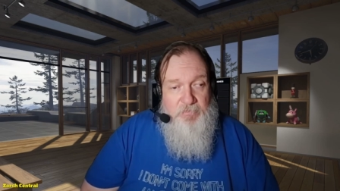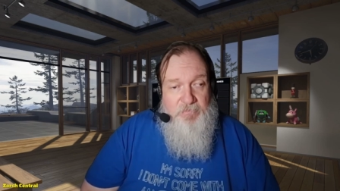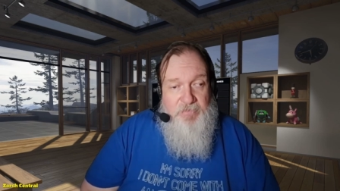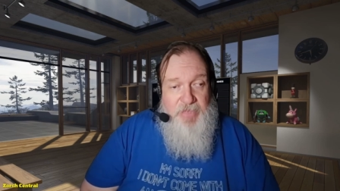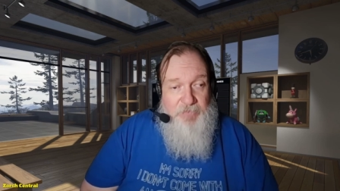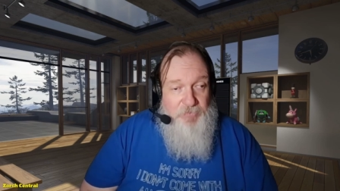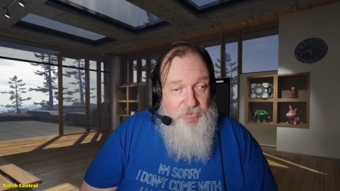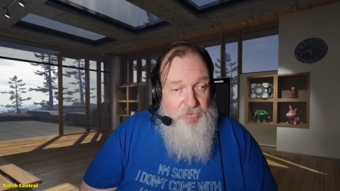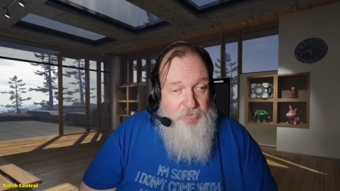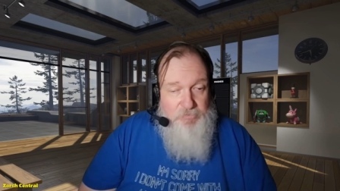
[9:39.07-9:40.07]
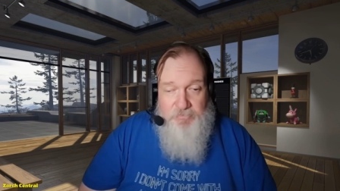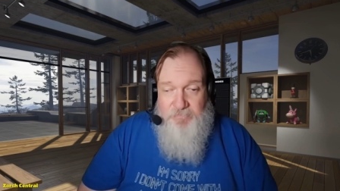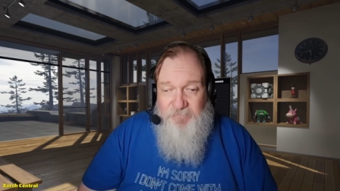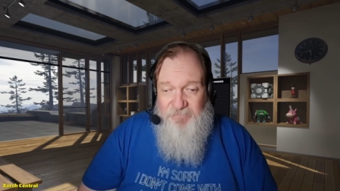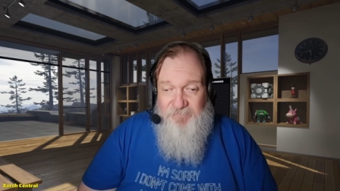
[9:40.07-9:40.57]
They will
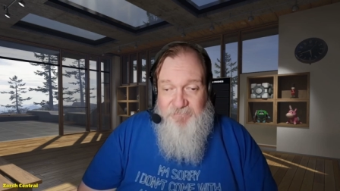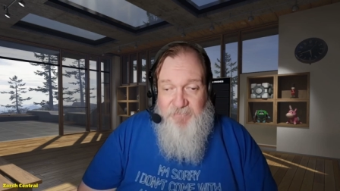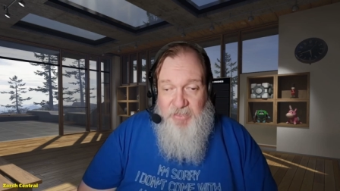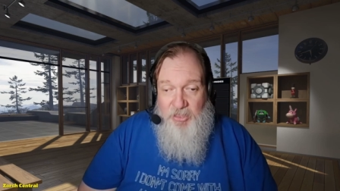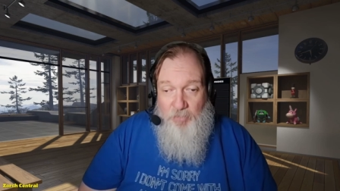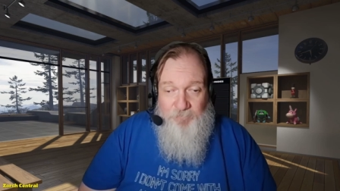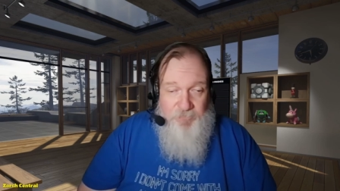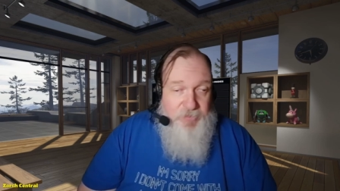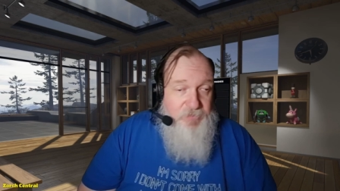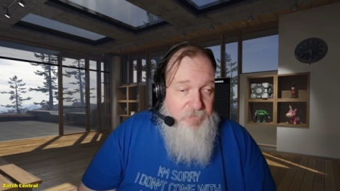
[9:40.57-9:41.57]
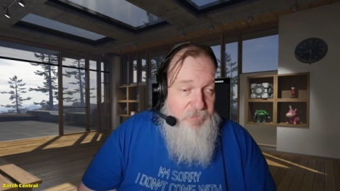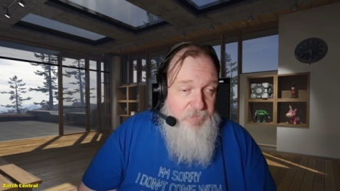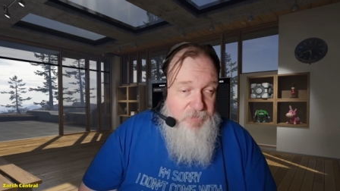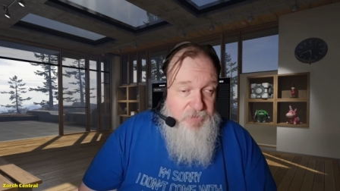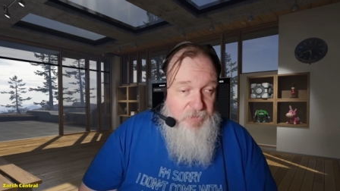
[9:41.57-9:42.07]
help,
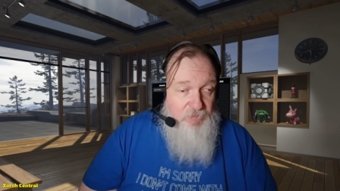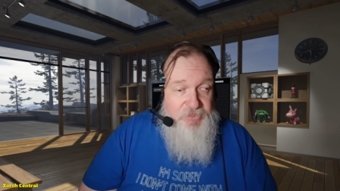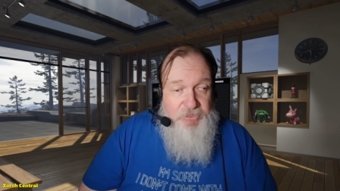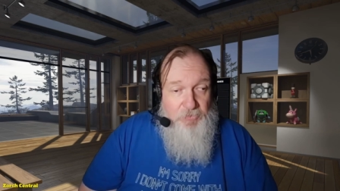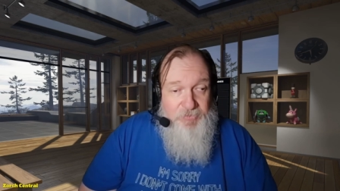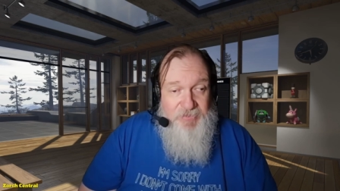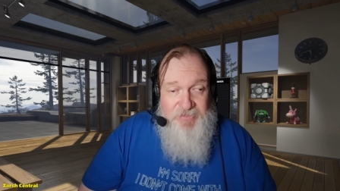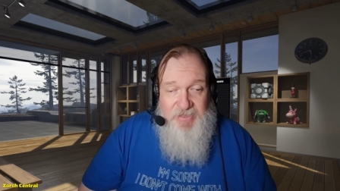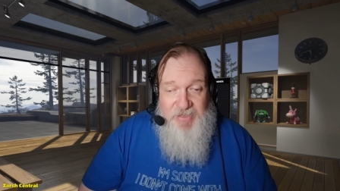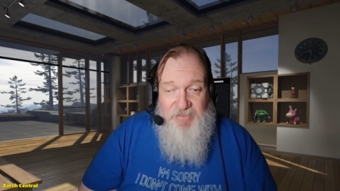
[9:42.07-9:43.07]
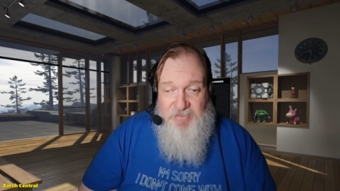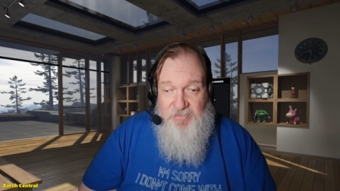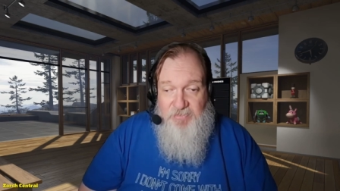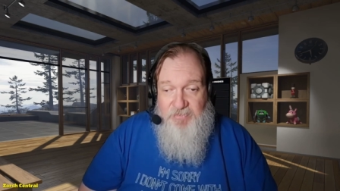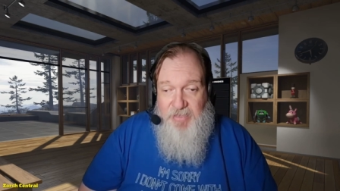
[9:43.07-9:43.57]
you know, cure
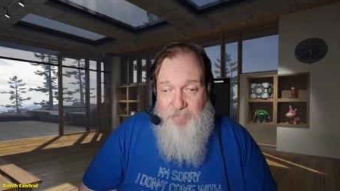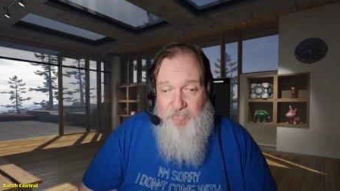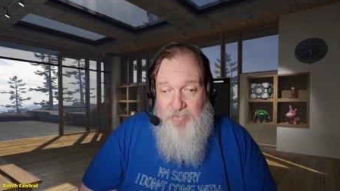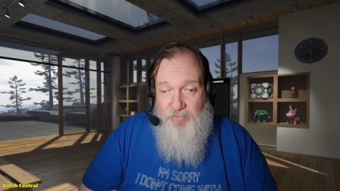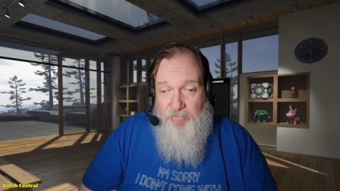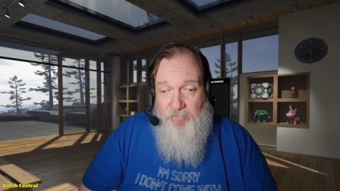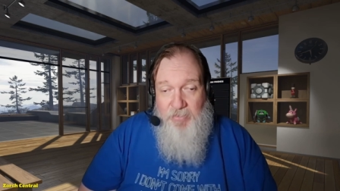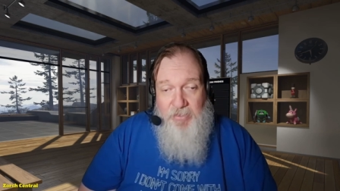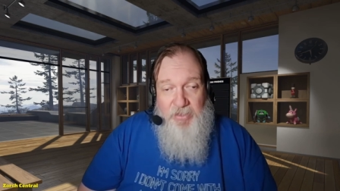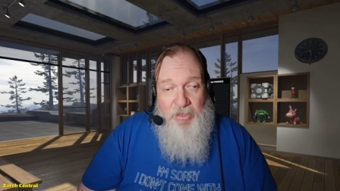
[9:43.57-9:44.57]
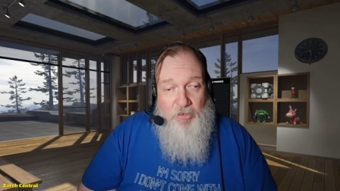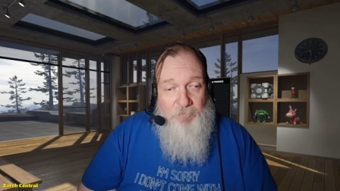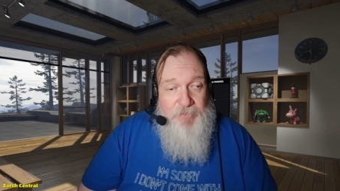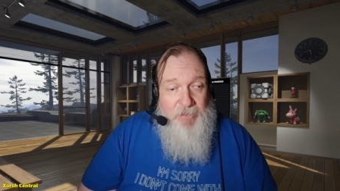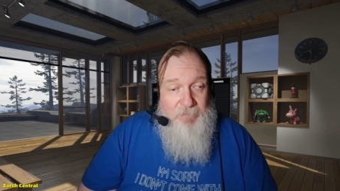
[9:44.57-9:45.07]
diseases. They will help
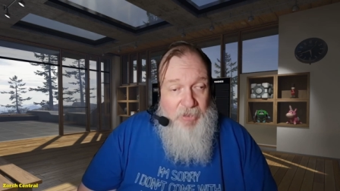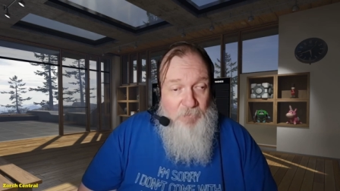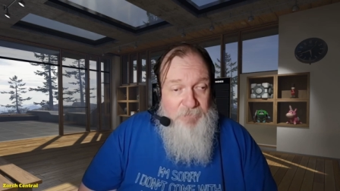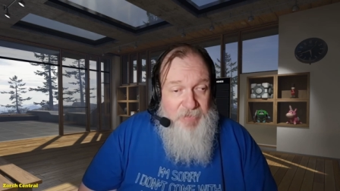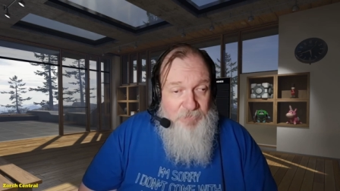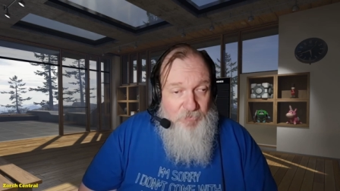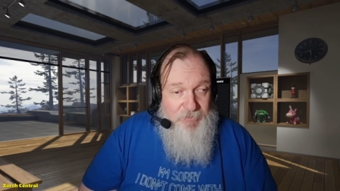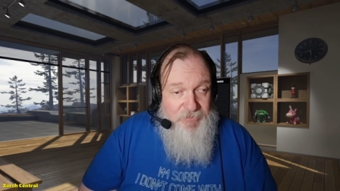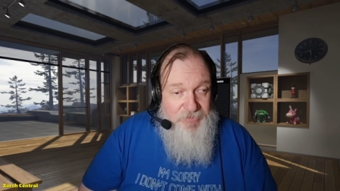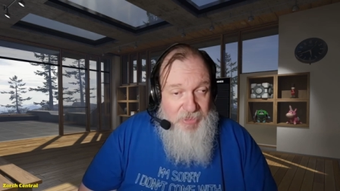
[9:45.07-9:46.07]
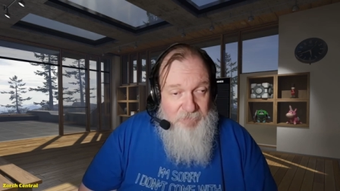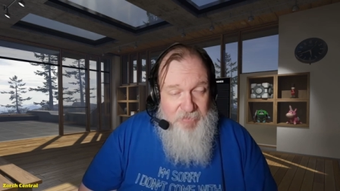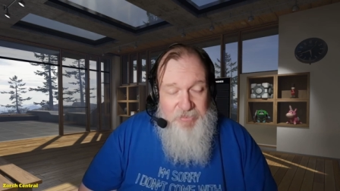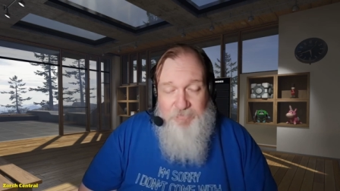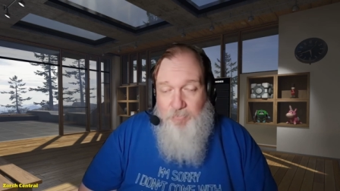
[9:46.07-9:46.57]
them help people in
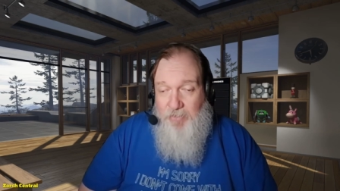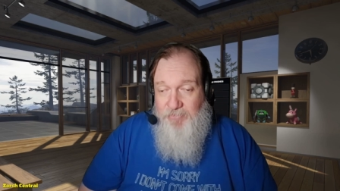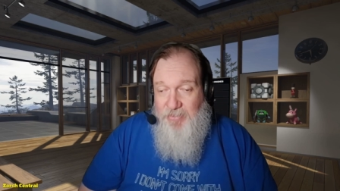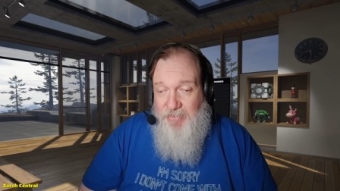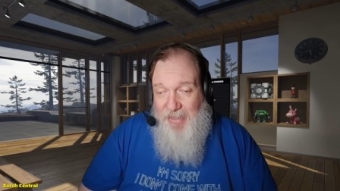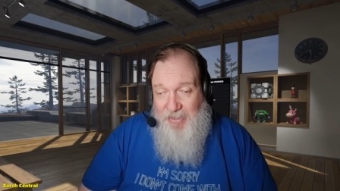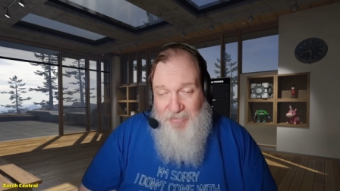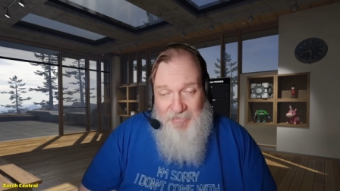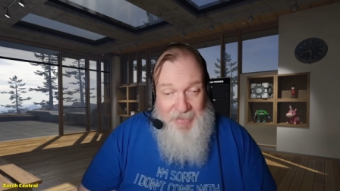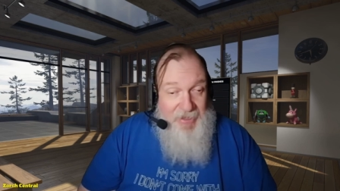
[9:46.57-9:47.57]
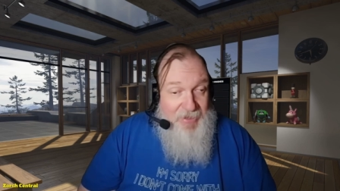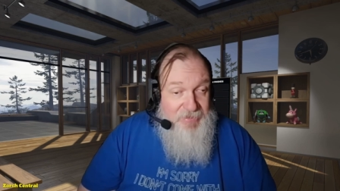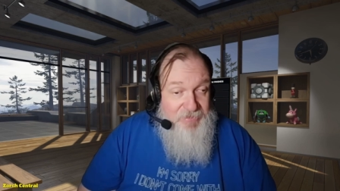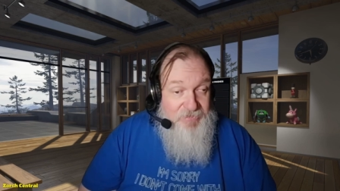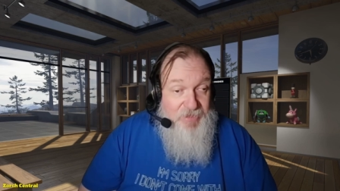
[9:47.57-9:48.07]
settlements where the la land
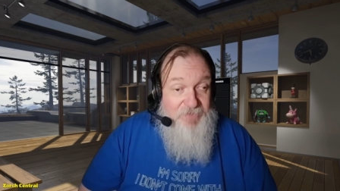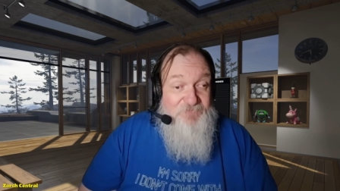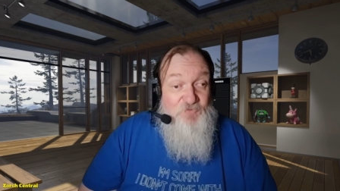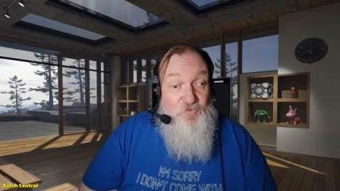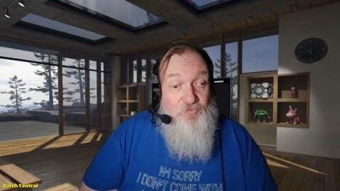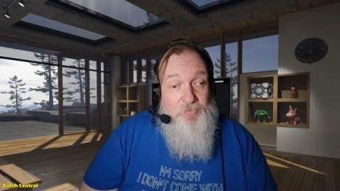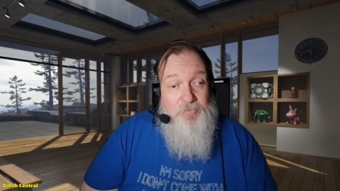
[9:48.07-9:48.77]
is not fertile.